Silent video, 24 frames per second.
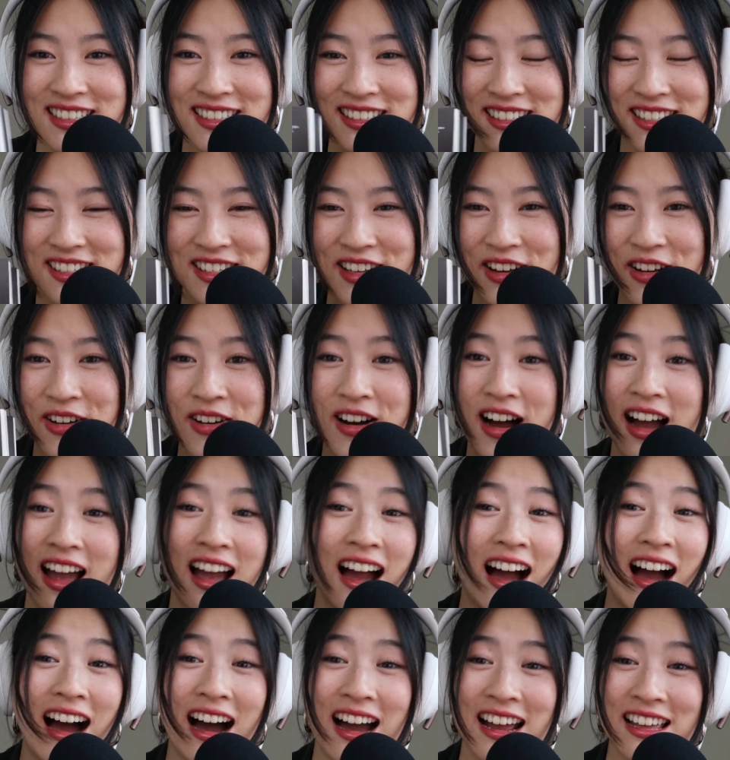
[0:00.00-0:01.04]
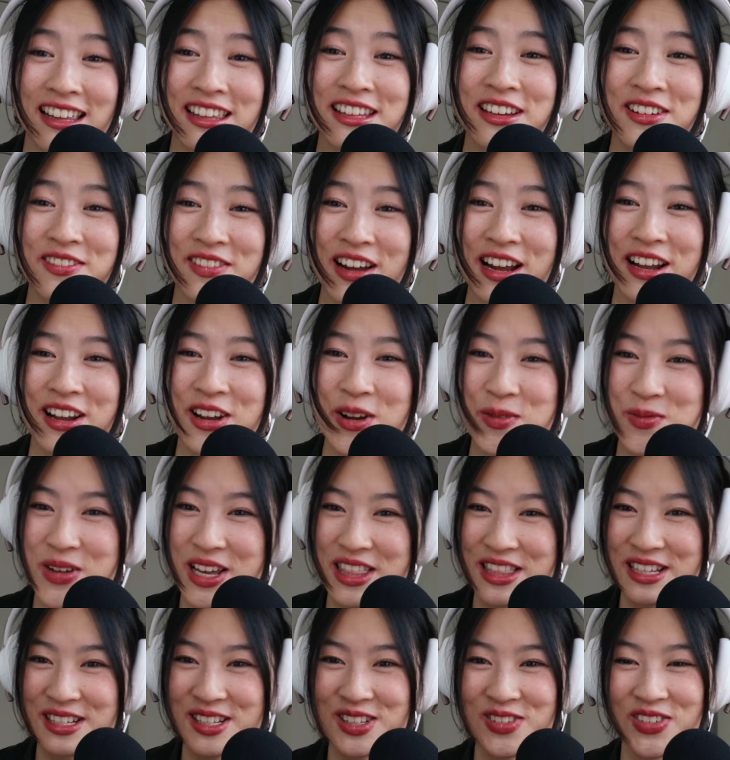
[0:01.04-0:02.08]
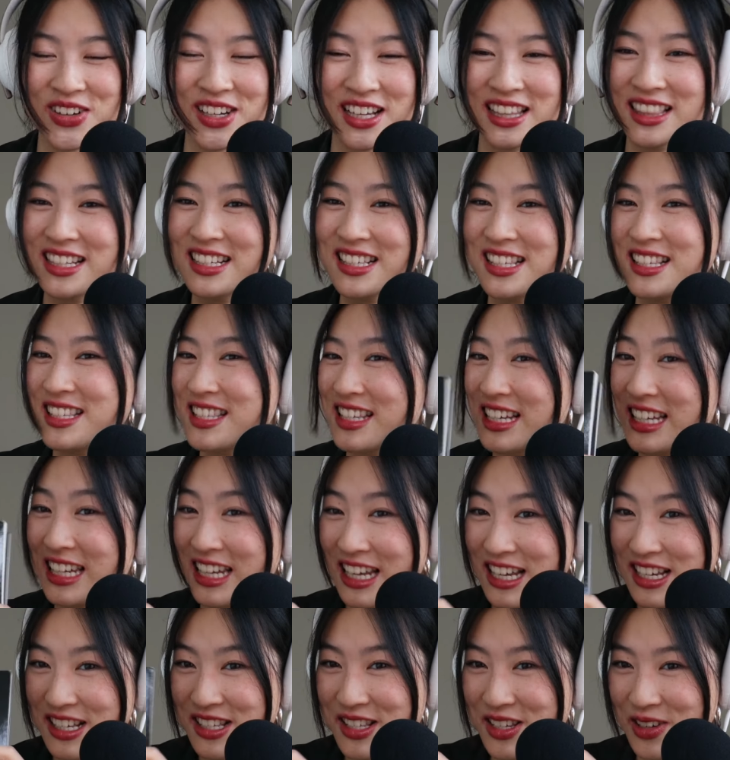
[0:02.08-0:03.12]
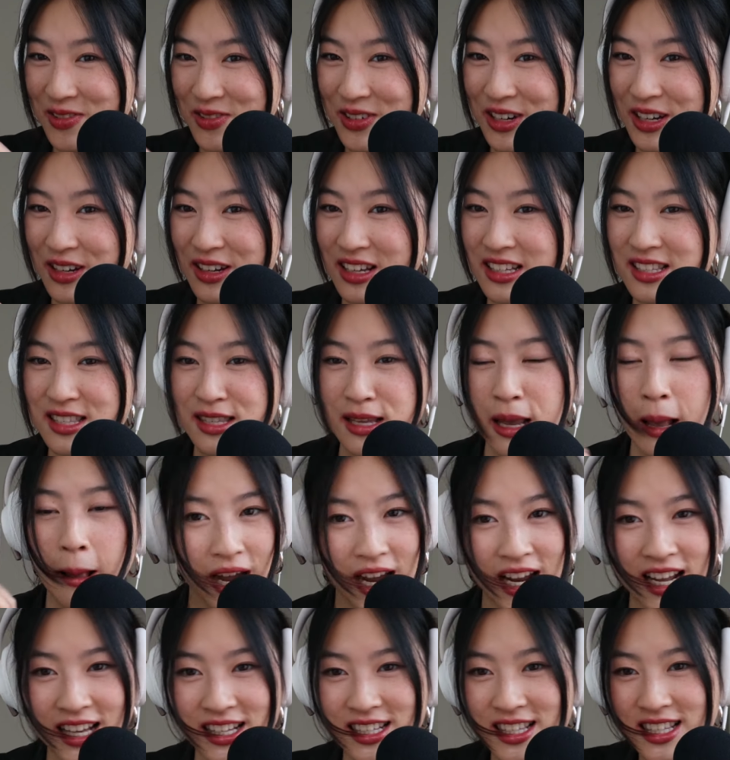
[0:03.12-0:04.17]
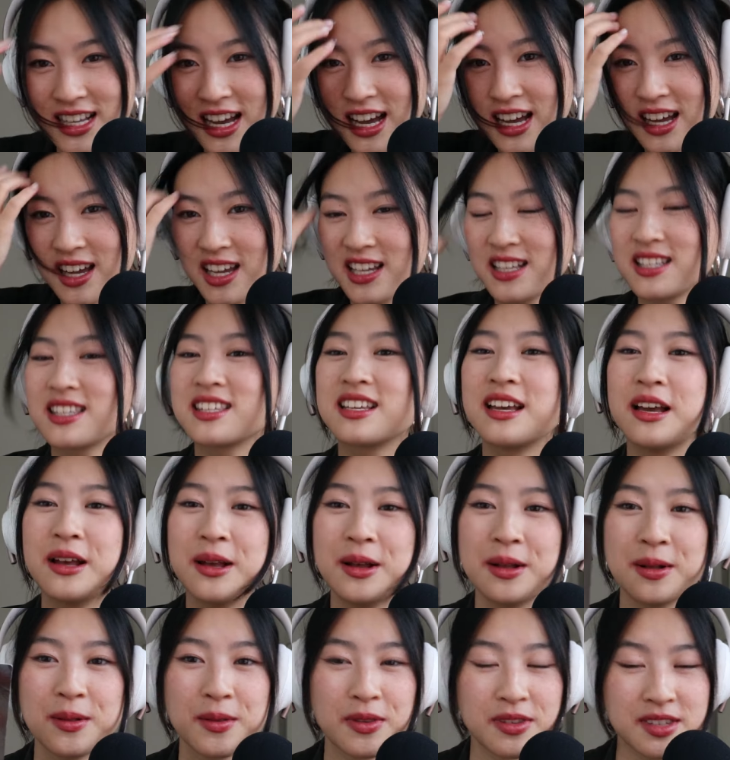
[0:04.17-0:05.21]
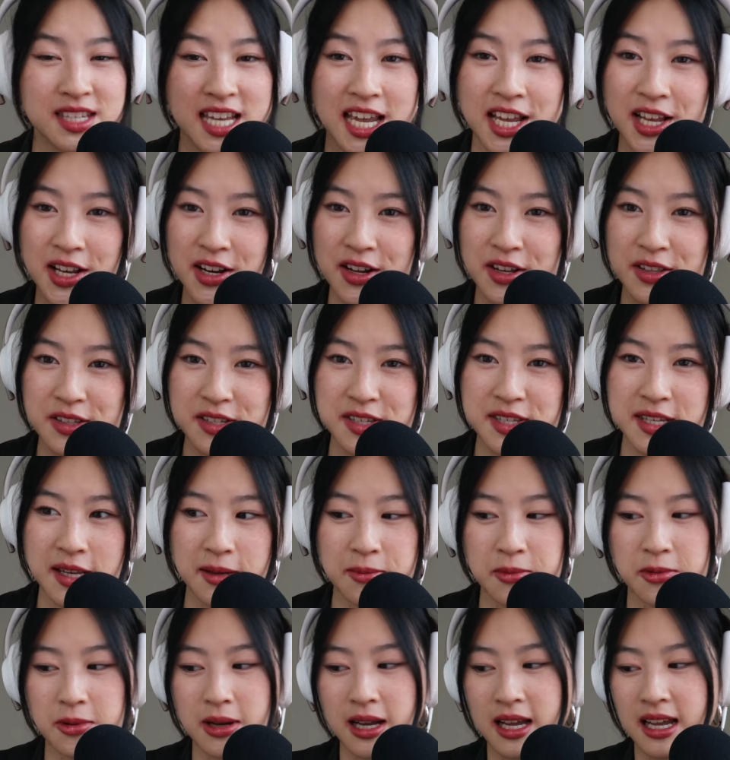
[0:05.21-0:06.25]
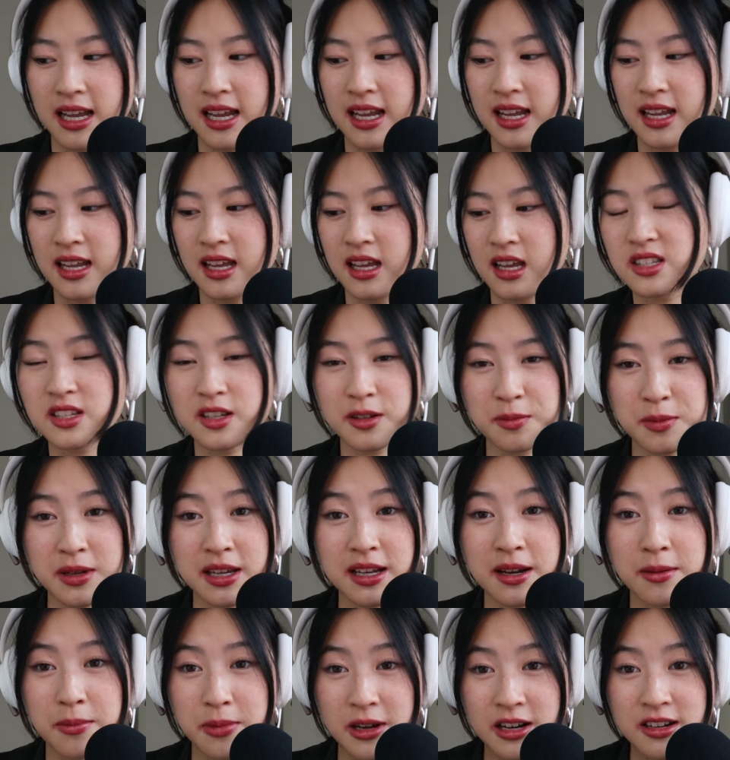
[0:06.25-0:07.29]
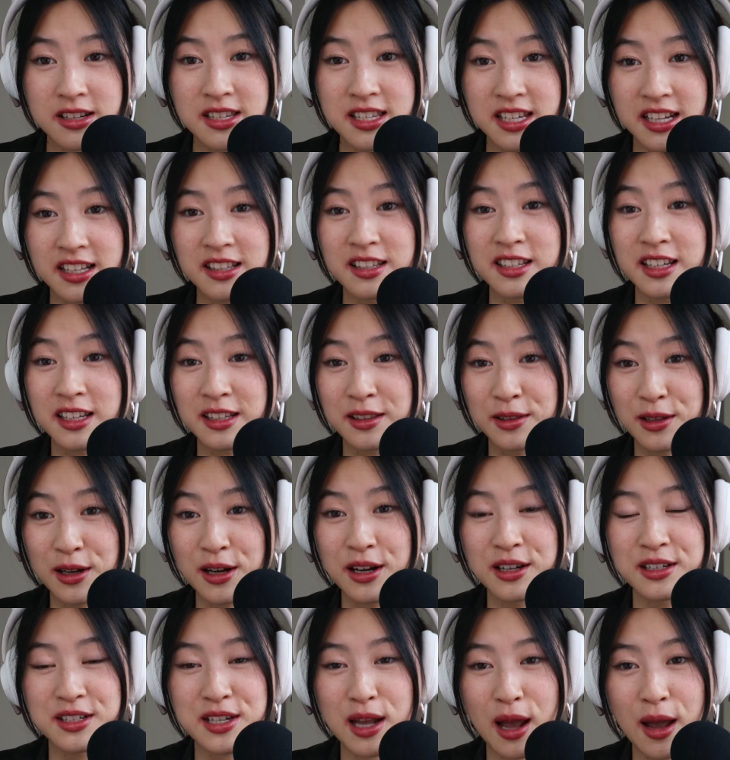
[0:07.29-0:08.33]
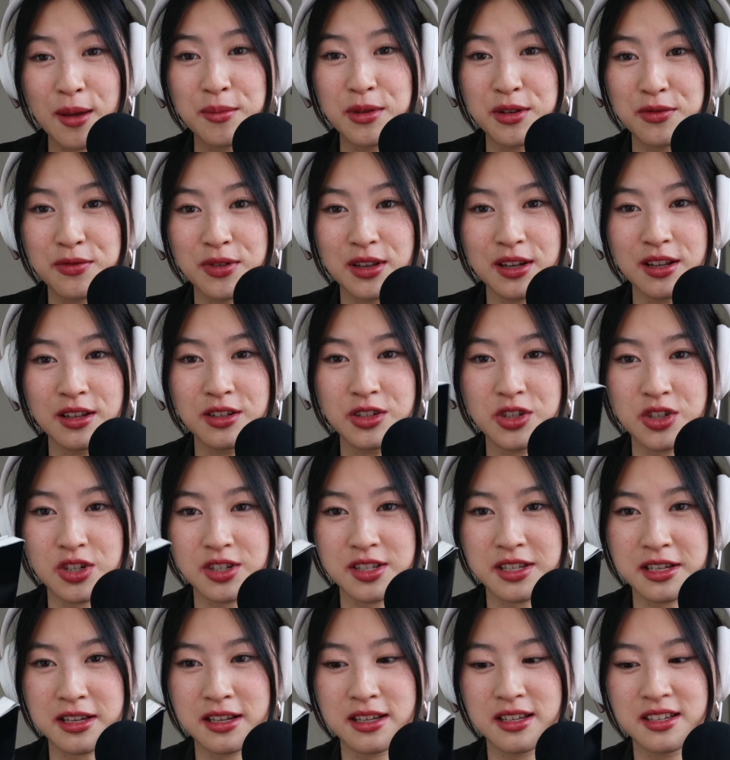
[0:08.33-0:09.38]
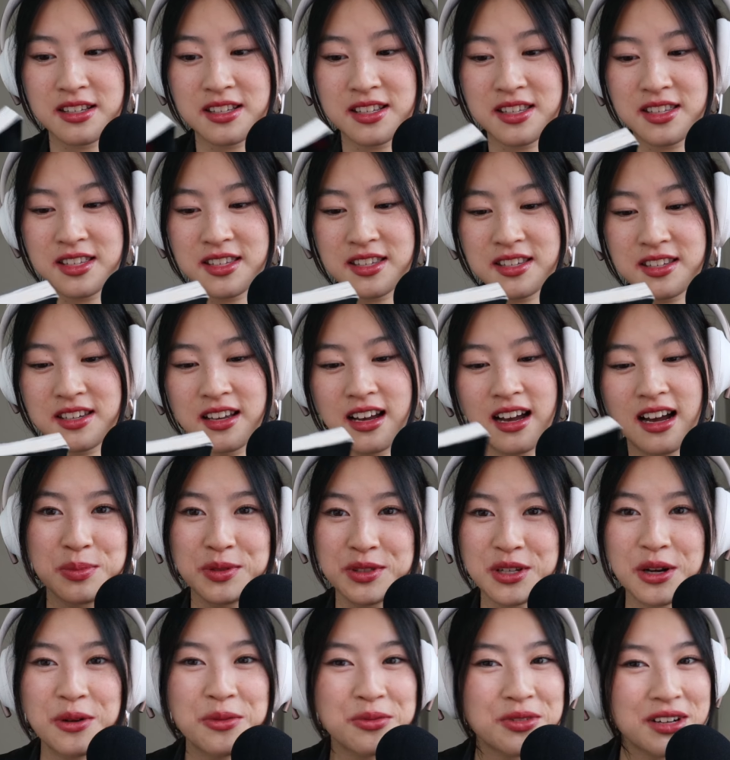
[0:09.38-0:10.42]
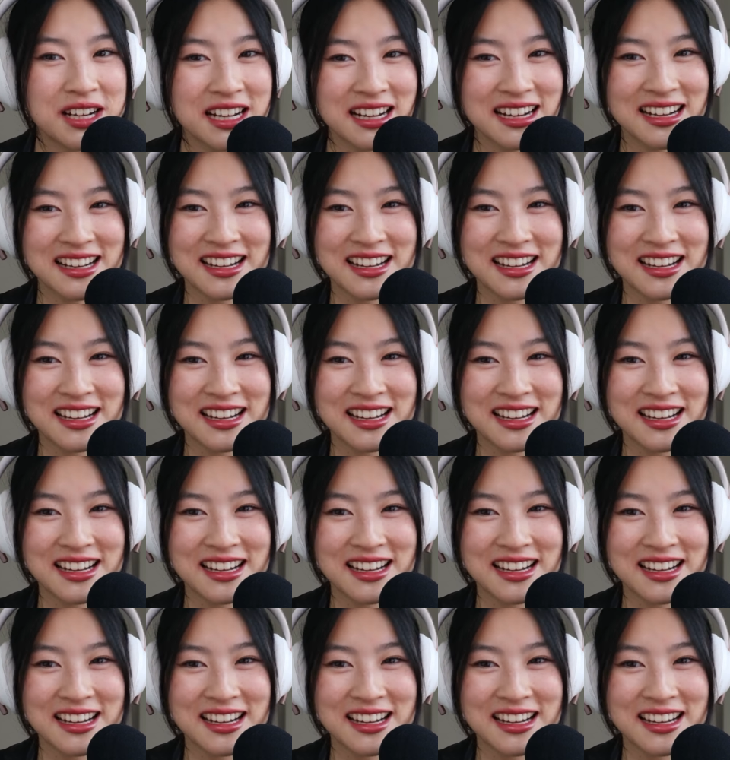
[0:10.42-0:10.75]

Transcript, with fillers: So I highly recommend this book. This is an easy one, it's pocket size take it on the subway. It took me an embarrassingly long time to finish just because people don't read.